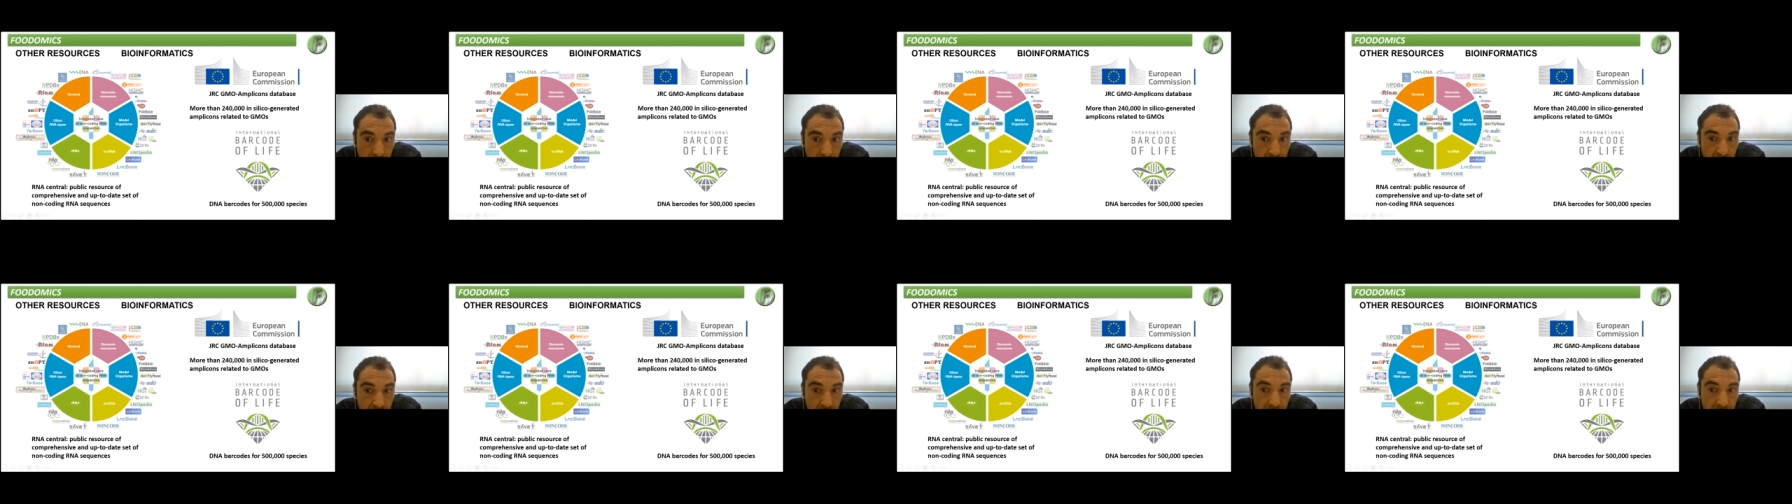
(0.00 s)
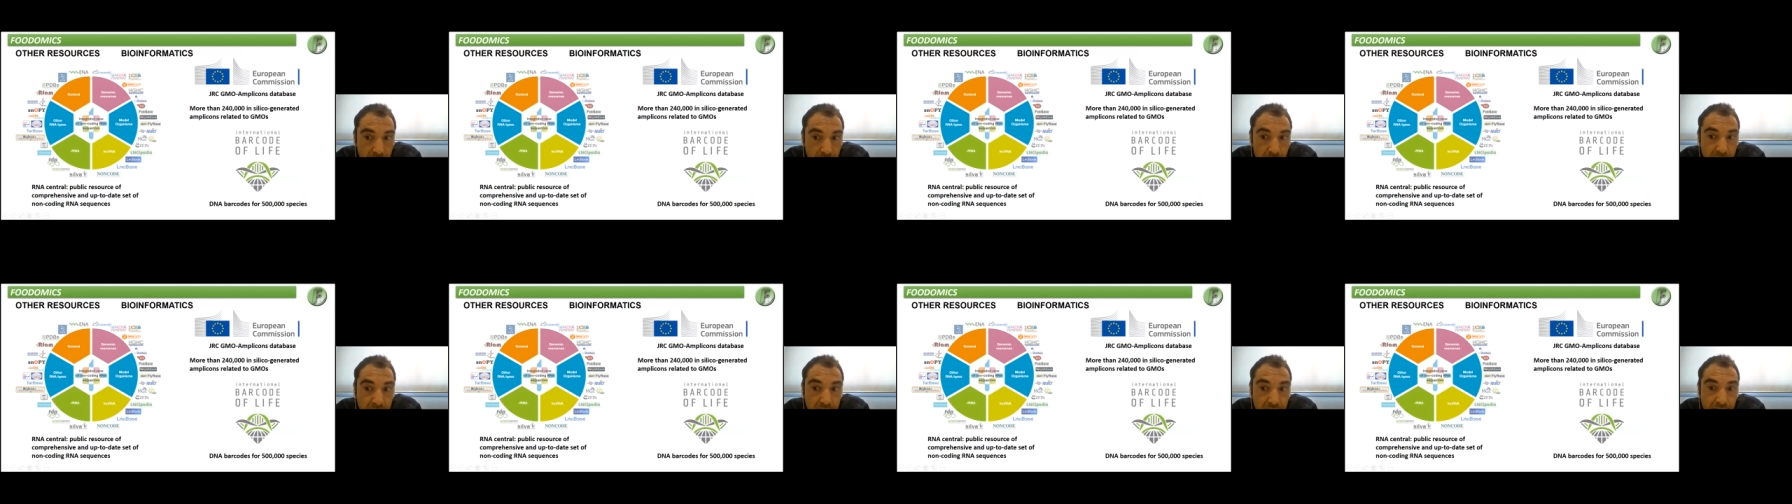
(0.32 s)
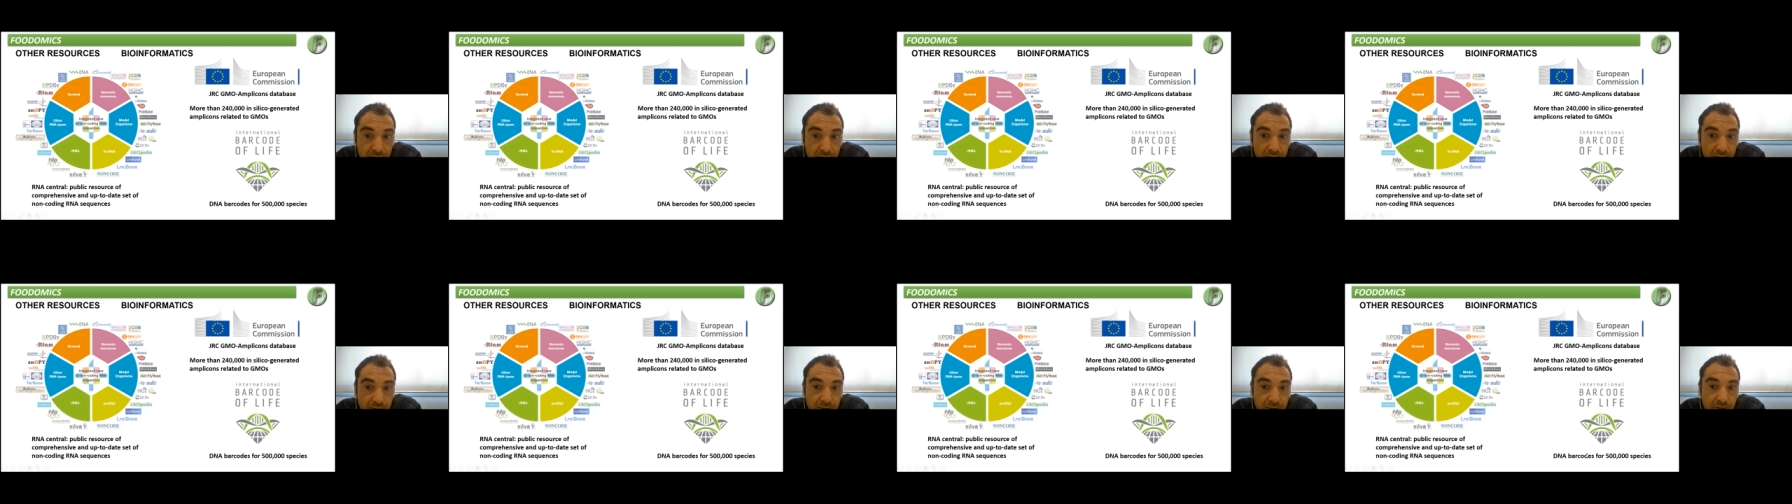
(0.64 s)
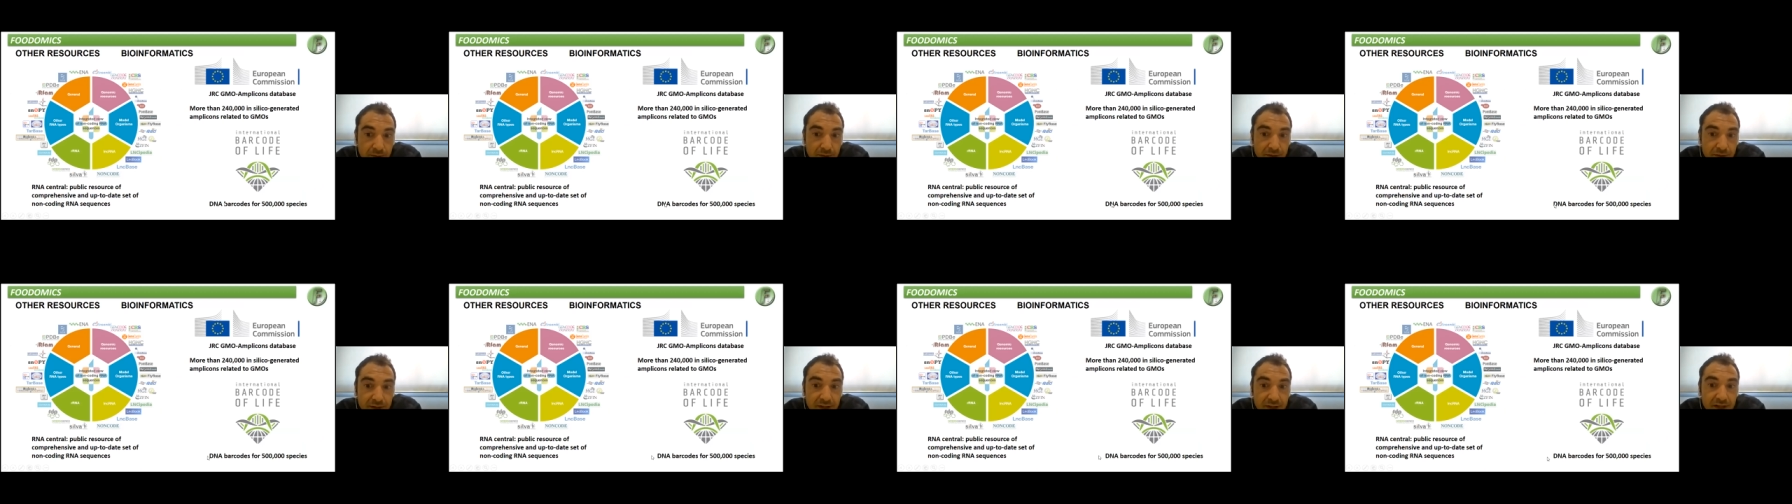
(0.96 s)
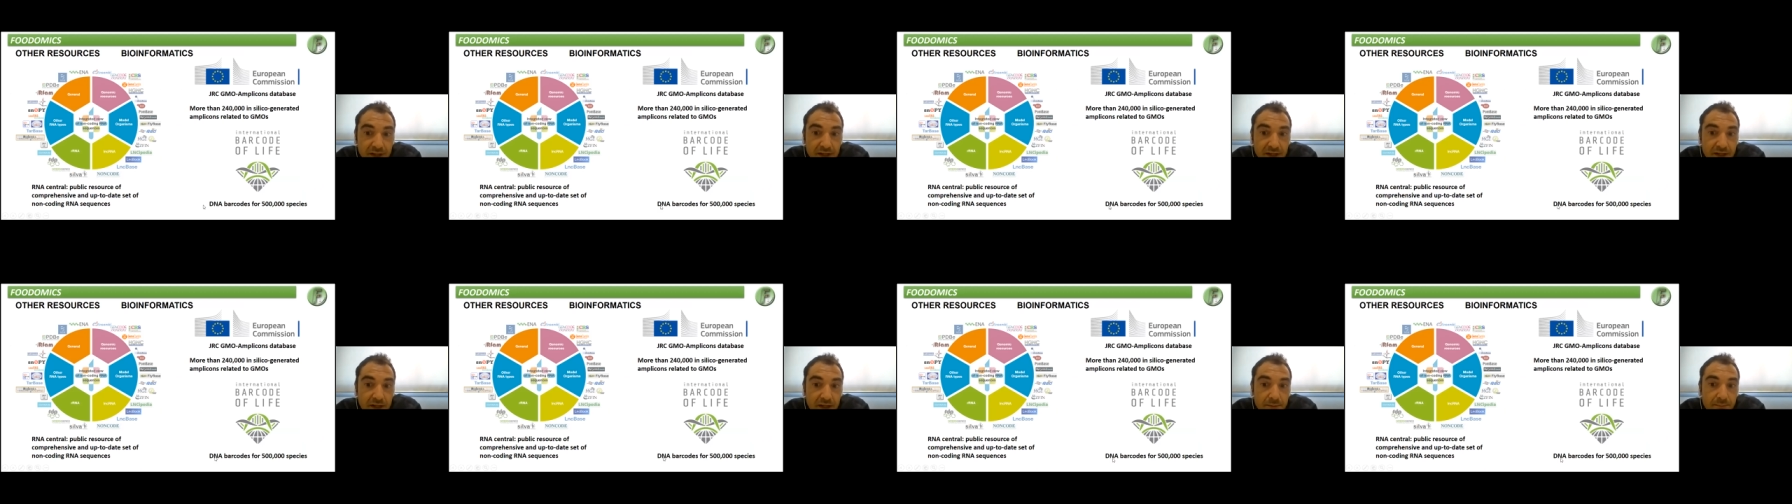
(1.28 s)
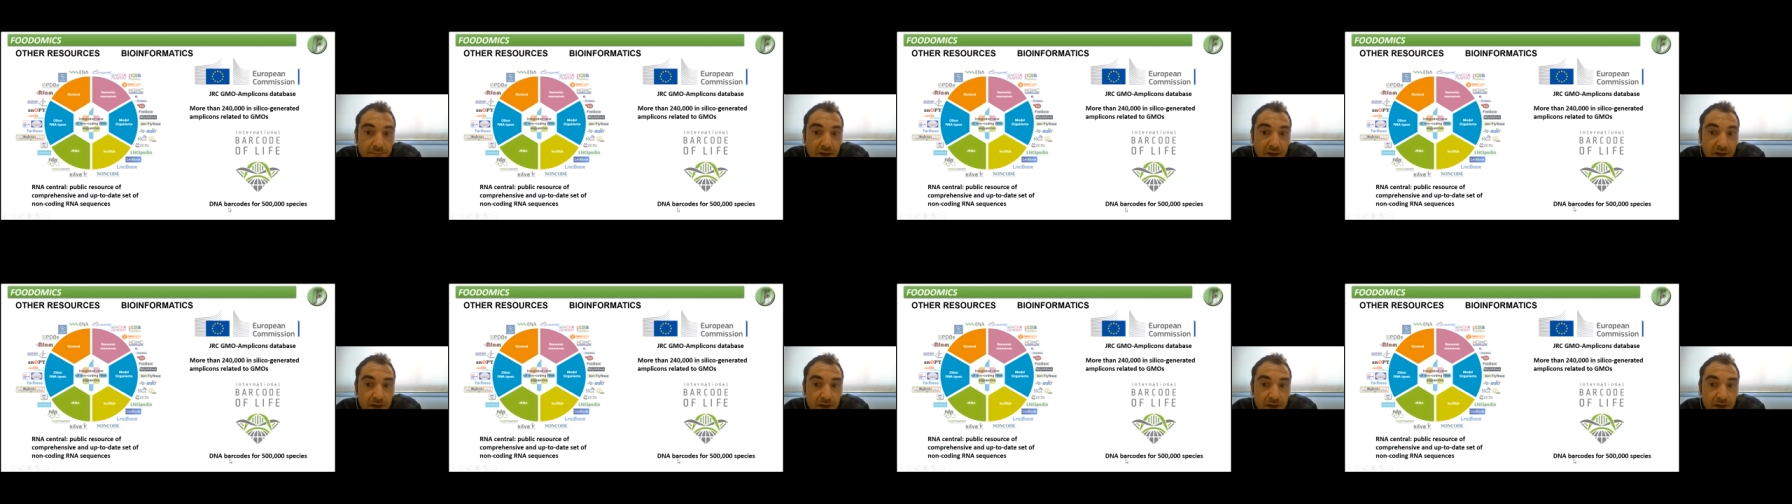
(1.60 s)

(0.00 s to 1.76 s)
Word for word: half million DNA